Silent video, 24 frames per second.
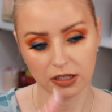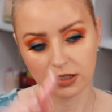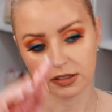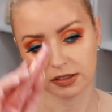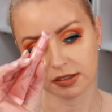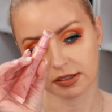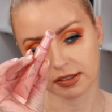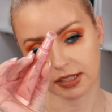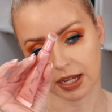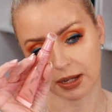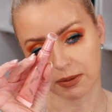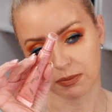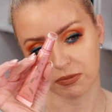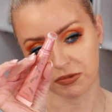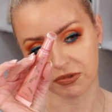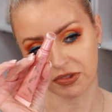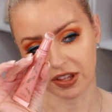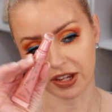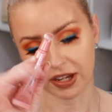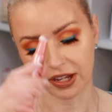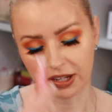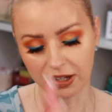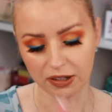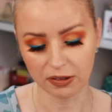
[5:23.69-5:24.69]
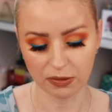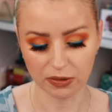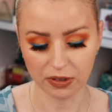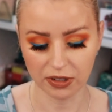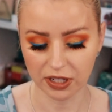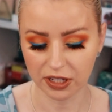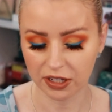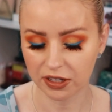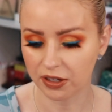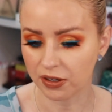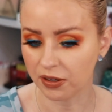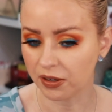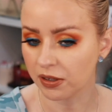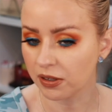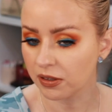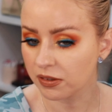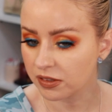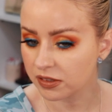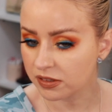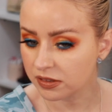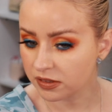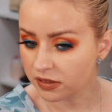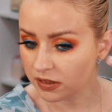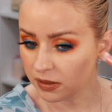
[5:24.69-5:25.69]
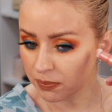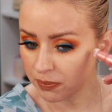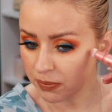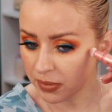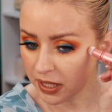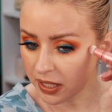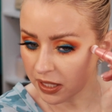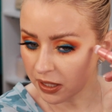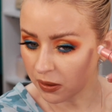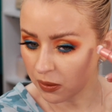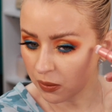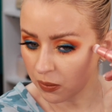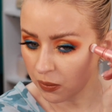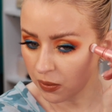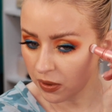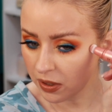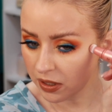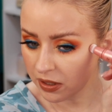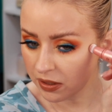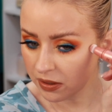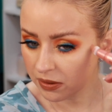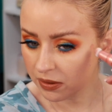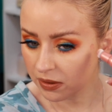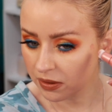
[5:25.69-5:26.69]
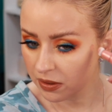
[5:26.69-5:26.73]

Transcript: Same thing here, this is the pink one.